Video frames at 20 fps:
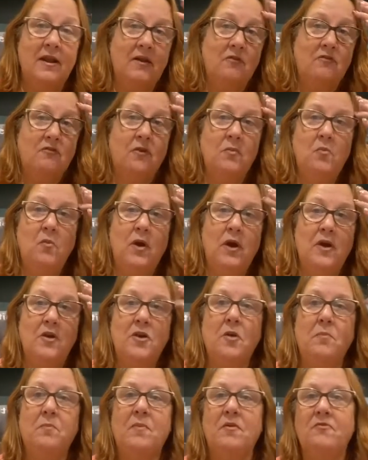from where
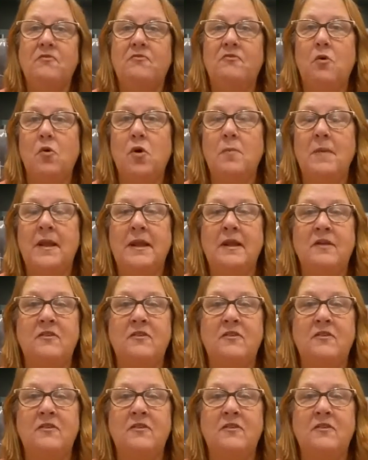you're performing.